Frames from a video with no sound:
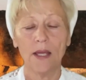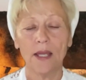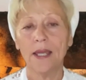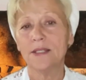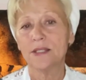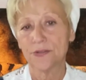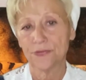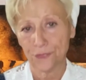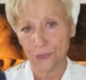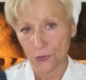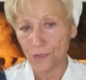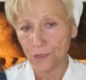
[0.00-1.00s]
It's
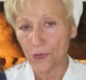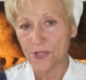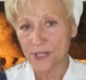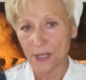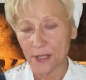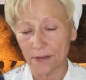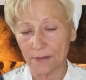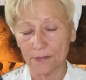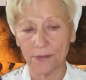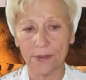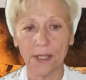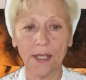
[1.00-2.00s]
a foreskin,
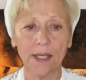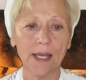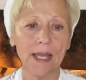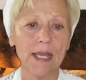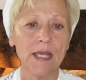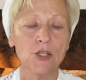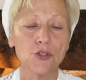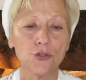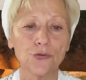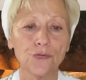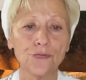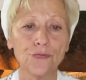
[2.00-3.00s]
okay? So
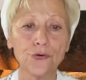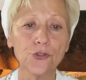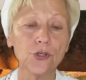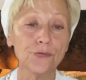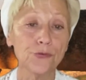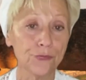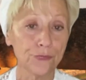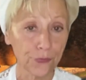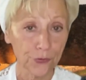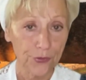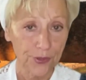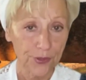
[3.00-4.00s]
the fruit of the
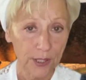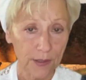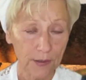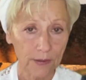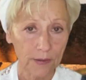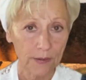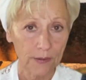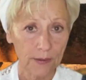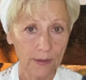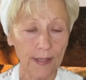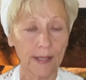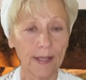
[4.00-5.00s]
4th year
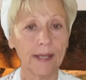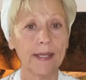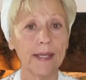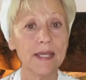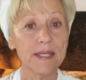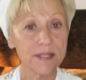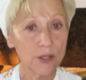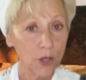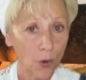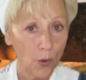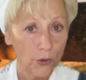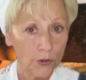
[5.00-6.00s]
is
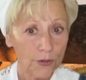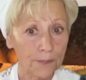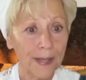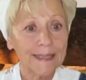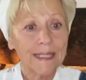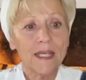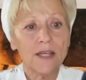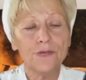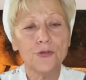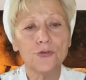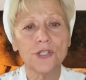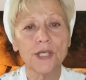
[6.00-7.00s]
allowed, but if
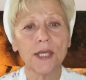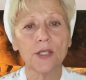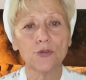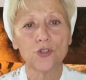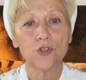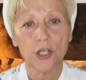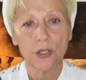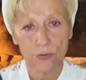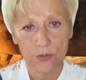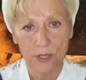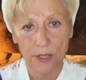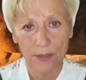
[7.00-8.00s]
you take it to
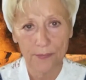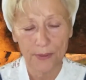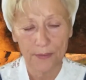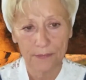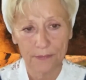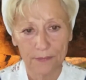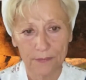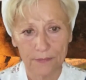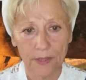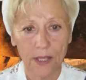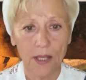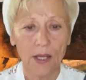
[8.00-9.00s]
Jerusalem,
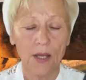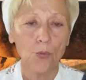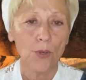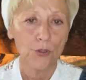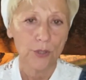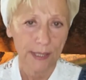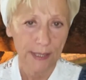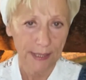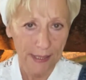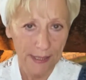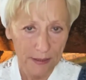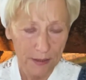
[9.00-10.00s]
when you can
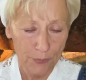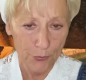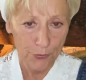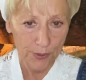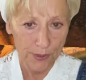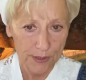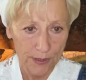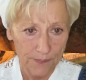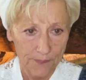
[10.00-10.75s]
eat it in purity.